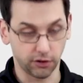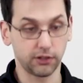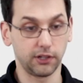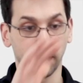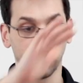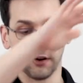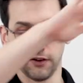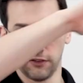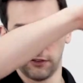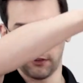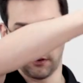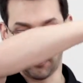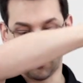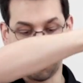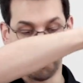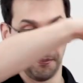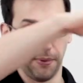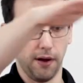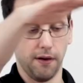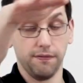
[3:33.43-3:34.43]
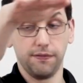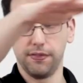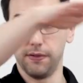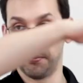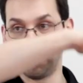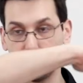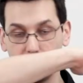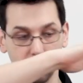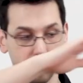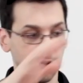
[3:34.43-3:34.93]
clearance above the
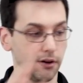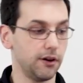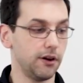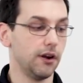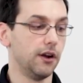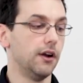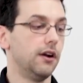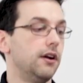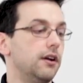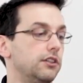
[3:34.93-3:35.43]
printer